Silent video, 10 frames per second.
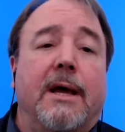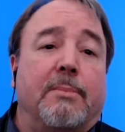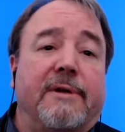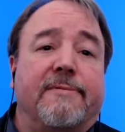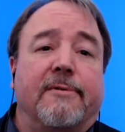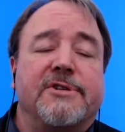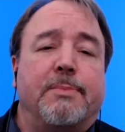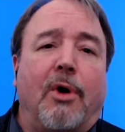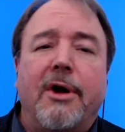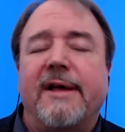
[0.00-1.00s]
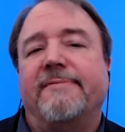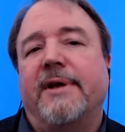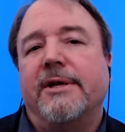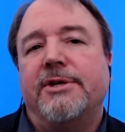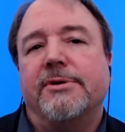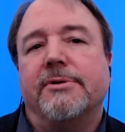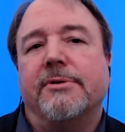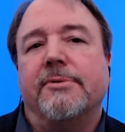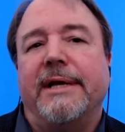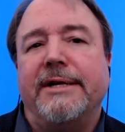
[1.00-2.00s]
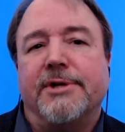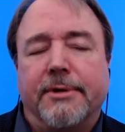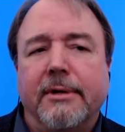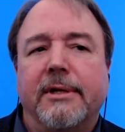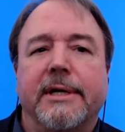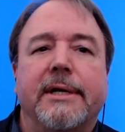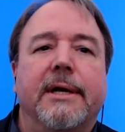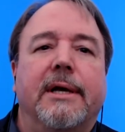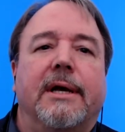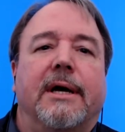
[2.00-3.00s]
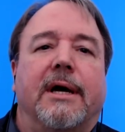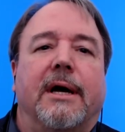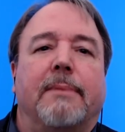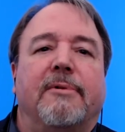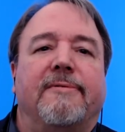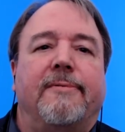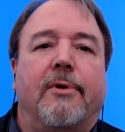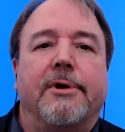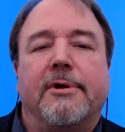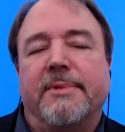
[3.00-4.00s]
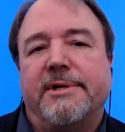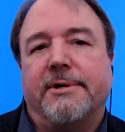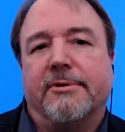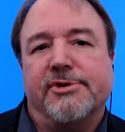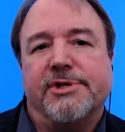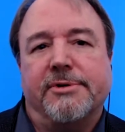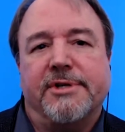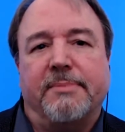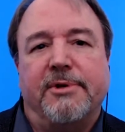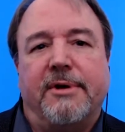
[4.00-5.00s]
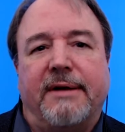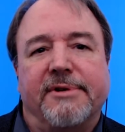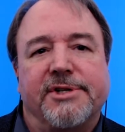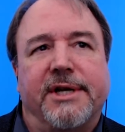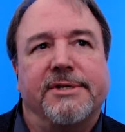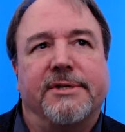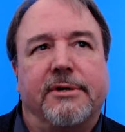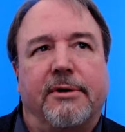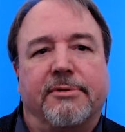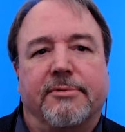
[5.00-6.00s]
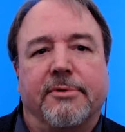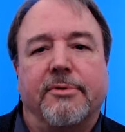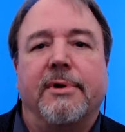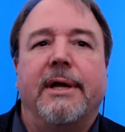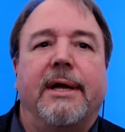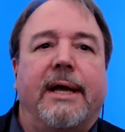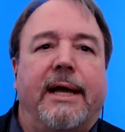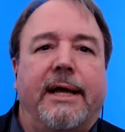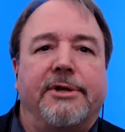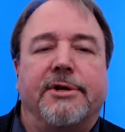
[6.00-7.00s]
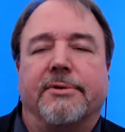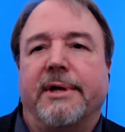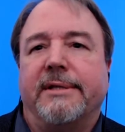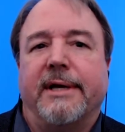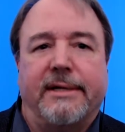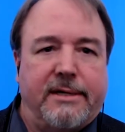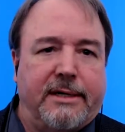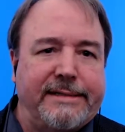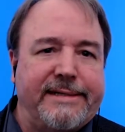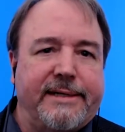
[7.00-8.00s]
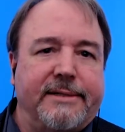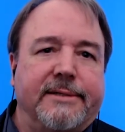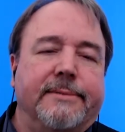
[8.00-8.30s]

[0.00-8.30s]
But for Smart FAQ, internally, before your material shows up, you have a chance to go through and curate that content.